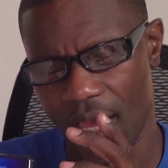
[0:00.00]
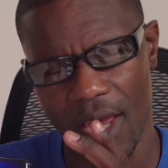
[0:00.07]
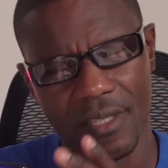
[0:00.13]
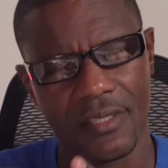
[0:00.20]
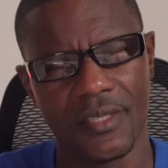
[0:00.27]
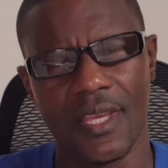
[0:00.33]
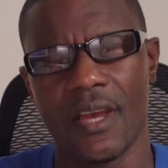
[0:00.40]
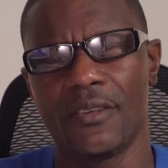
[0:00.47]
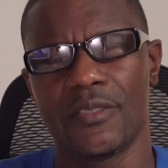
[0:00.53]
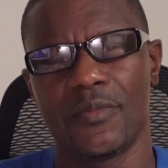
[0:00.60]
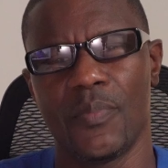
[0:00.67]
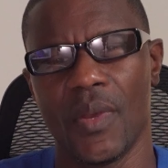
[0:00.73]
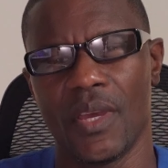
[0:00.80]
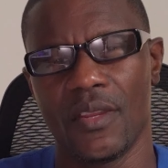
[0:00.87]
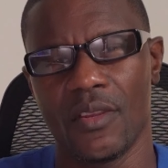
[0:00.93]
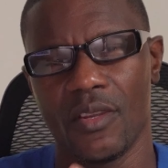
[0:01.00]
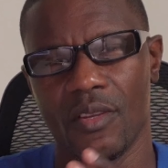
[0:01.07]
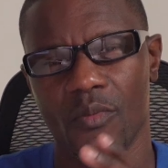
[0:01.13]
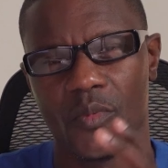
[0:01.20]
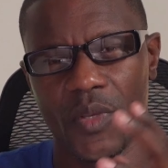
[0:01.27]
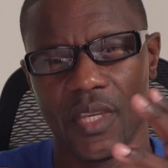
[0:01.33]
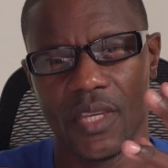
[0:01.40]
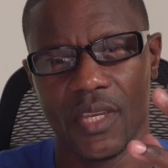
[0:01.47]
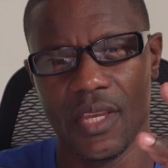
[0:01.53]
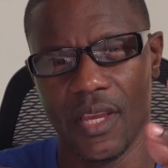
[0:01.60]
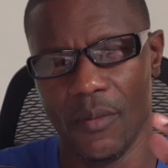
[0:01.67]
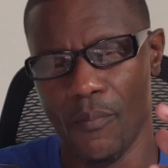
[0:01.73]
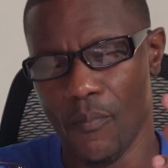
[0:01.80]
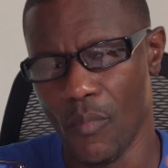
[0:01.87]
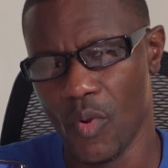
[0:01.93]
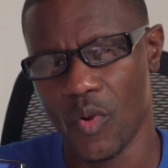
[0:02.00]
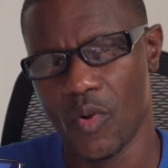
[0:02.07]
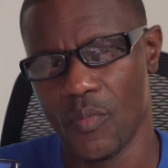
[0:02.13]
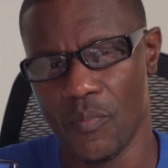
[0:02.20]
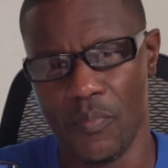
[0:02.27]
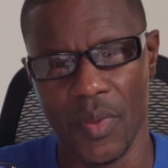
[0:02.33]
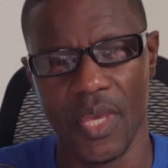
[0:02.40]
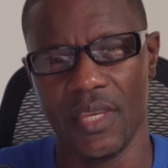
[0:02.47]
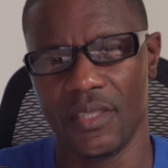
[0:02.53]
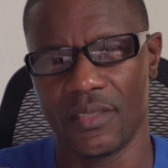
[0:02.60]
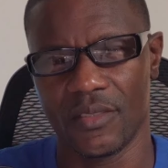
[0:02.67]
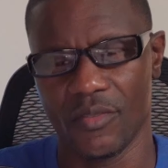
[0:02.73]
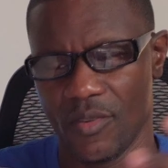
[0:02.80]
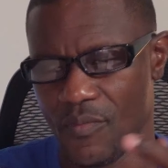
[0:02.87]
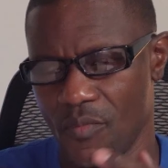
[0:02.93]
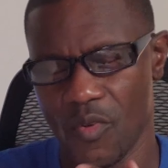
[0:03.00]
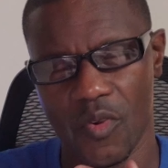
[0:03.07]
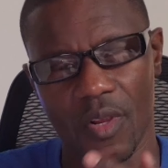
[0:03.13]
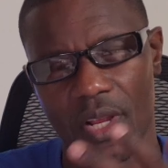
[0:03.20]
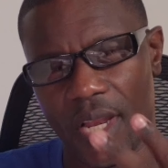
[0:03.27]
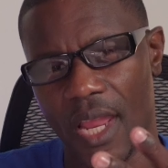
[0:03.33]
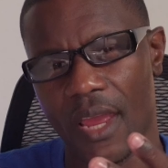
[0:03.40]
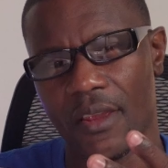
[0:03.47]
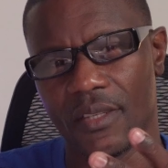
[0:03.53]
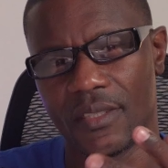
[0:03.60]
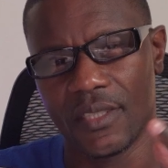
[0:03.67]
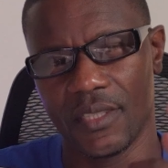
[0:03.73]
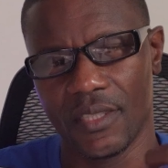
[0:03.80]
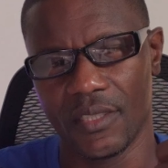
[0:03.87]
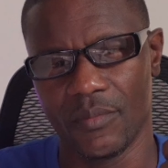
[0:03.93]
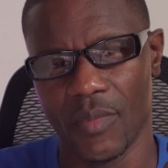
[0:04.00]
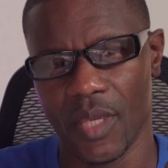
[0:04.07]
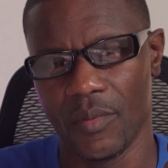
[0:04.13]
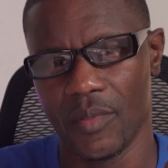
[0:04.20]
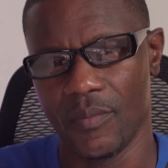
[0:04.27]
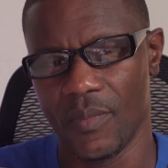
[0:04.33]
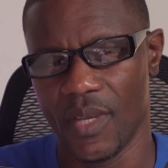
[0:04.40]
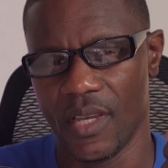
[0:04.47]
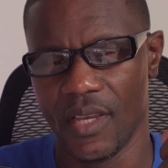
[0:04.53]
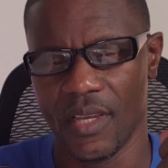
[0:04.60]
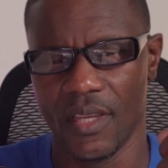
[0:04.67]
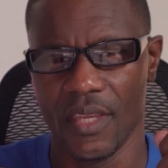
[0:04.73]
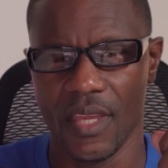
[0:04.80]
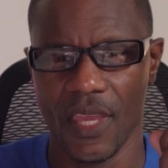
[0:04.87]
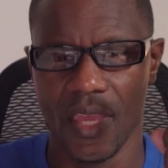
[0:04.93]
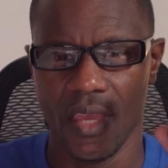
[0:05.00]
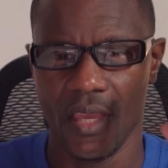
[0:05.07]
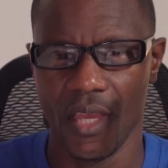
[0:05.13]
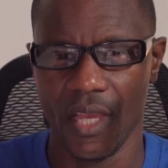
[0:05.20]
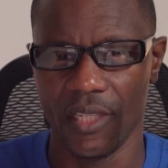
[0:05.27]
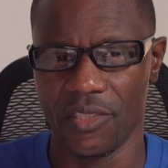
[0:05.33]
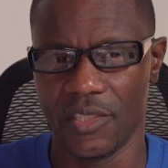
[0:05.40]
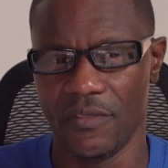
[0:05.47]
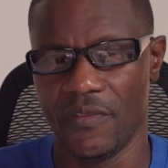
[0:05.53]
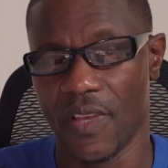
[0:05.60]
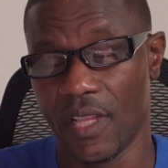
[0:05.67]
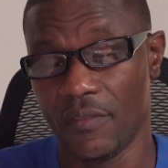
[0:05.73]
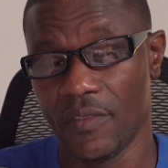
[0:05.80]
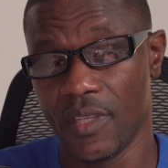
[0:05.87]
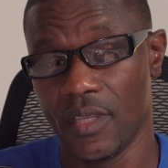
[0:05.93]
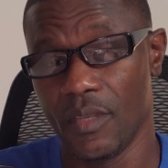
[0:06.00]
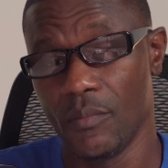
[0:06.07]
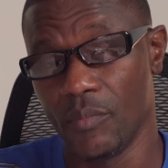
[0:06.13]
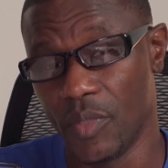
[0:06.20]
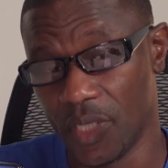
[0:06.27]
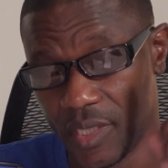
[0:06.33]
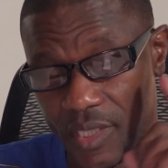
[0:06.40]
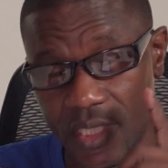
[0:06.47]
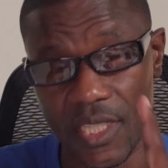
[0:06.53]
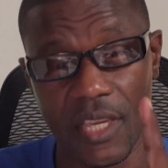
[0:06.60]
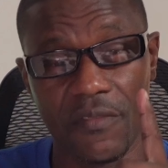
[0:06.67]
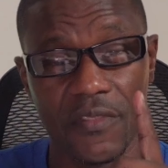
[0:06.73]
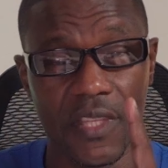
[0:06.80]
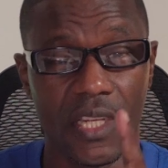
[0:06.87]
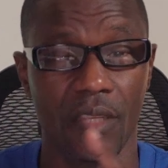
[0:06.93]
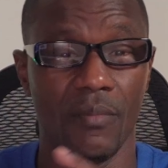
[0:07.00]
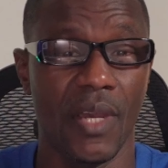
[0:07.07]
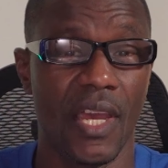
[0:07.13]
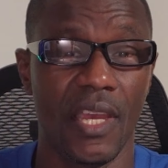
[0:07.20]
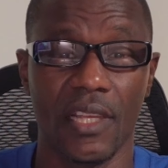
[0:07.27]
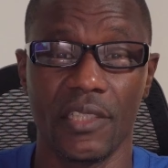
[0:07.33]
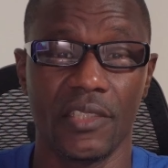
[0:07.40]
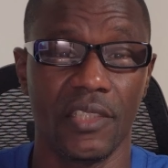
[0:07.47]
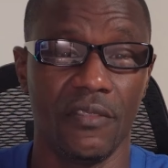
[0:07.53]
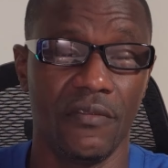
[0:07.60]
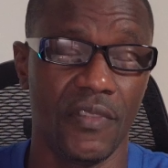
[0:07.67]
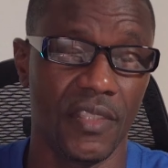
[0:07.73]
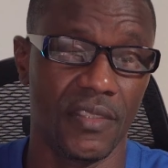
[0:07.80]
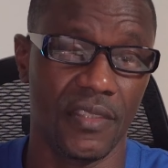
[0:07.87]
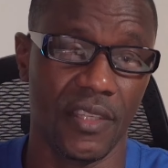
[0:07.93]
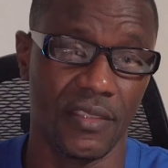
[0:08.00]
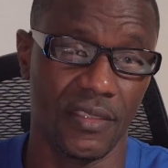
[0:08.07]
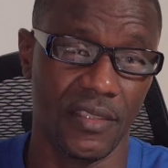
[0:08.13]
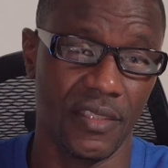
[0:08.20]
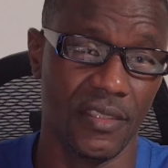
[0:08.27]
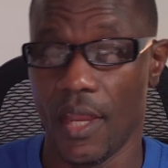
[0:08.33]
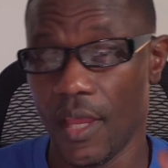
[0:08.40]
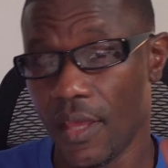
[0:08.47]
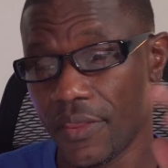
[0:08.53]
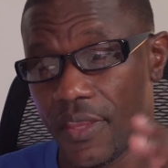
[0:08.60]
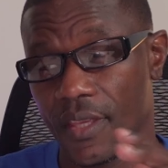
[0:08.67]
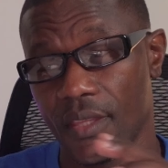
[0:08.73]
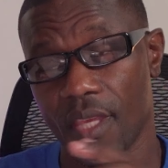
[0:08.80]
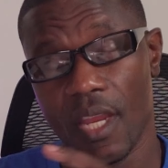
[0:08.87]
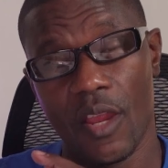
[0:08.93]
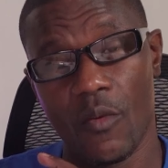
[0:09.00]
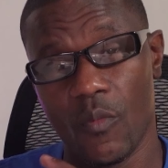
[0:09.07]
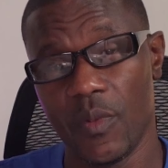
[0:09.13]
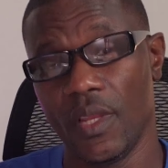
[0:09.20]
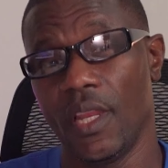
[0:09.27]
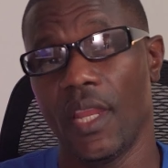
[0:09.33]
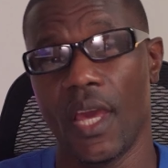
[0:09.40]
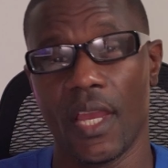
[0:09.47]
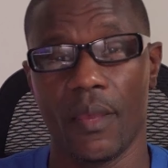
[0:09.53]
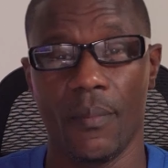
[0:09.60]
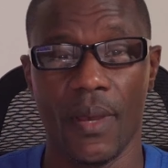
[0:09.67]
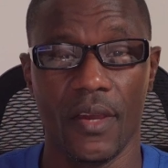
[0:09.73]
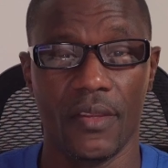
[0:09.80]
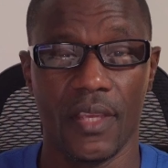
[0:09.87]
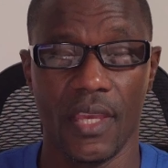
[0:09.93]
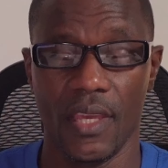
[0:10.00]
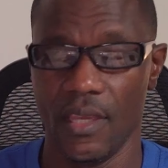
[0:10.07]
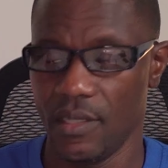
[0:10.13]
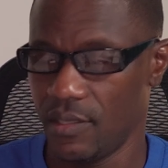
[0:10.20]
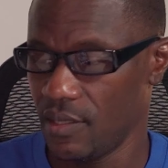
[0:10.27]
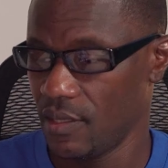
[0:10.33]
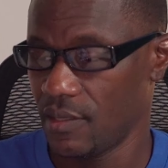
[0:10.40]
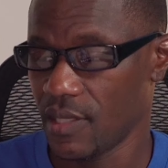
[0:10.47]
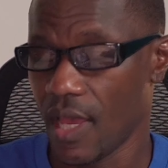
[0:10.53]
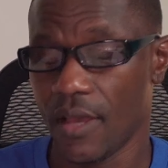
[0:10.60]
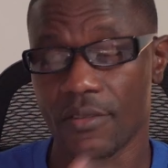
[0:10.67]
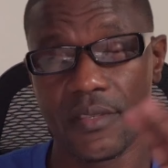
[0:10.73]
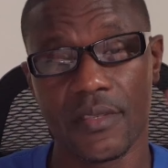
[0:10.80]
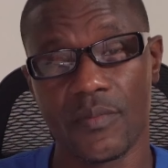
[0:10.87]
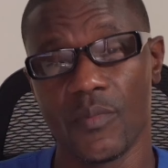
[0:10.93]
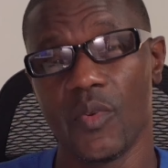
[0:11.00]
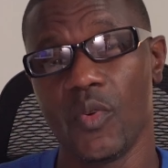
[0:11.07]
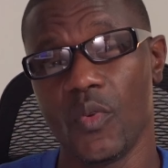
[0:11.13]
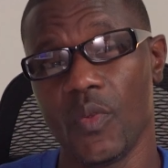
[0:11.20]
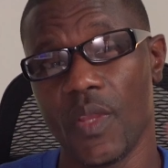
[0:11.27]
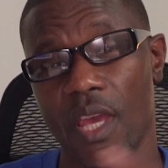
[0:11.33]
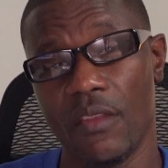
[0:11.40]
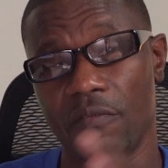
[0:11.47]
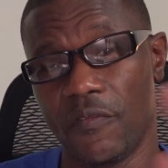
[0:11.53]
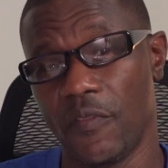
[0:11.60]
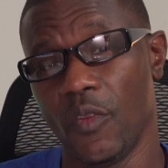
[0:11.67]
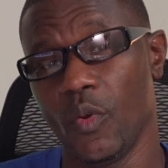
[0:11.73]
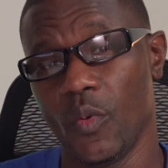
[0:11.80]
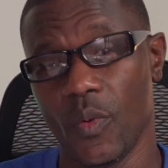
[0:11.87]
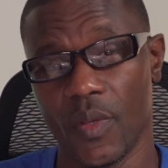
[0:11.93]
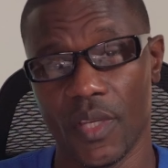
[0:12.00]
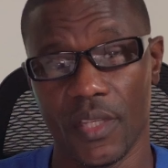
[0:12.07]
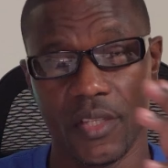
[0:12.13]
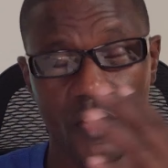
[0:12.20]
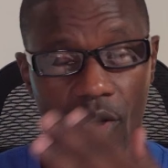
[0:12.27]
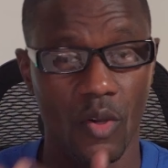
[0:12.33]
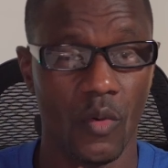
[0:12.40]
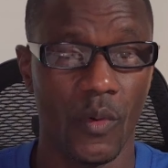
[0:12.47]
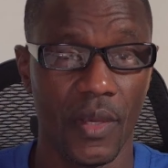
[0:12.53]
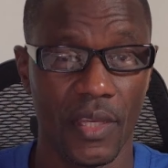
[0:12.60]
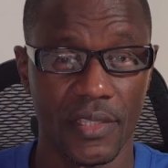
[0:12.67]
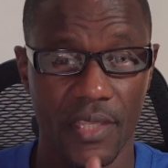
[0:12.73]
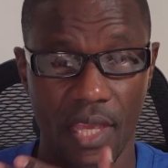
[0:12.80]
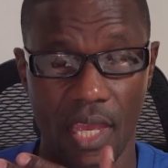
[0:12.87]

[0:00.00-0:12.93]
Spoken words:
sounds better with more bass or more clarity is maybe my LG Velvet, but definitely my LG V60. Another thing that I really like about the Edge is how smooth and fluid the OS